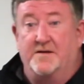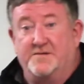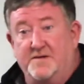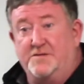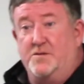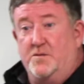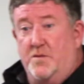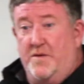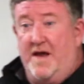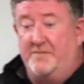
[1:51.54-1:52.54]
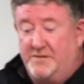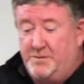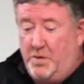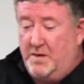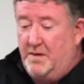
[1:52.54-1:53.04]
biggest issue that we have in
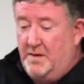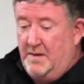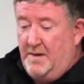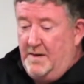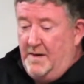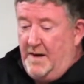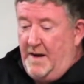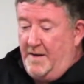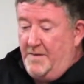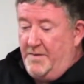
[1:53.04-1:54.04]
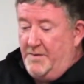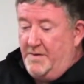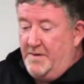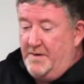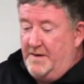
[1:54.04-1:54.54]
sport. And
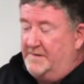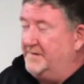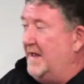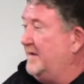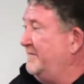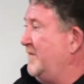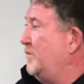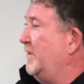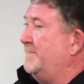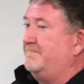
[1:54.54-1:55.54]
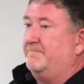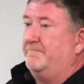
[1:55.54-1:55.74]
third is lack of fair play.